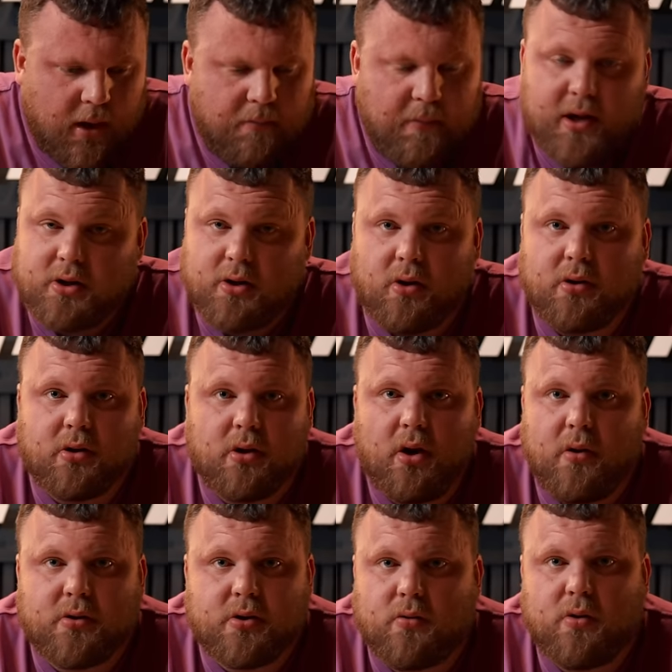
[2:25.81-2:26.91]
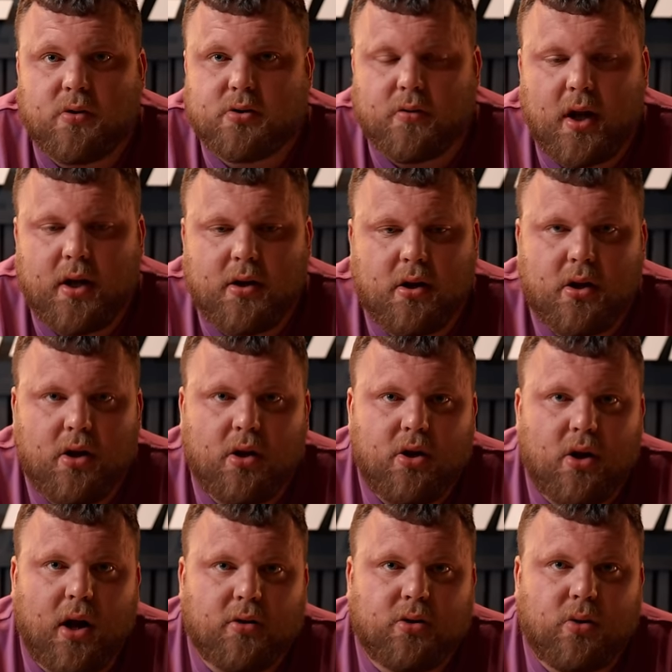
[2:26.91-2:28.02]
Mitchell, you know, the rules are right.
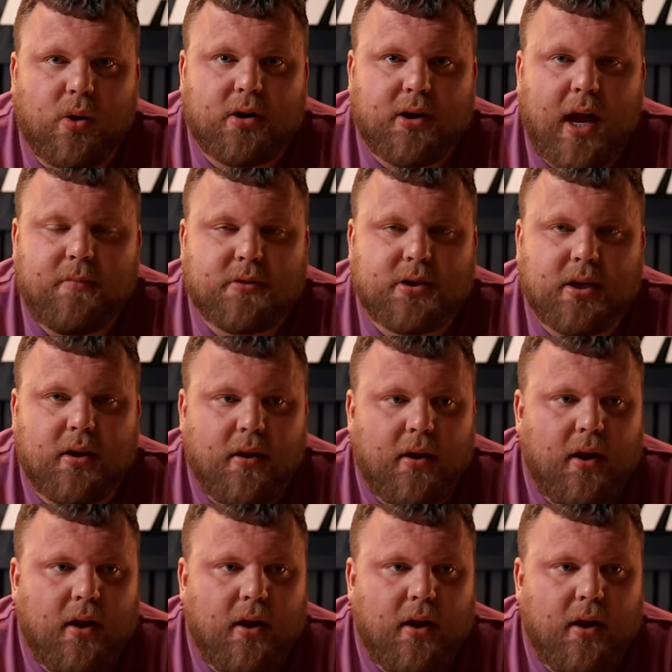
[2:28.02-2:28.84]
You allow 2 attempts.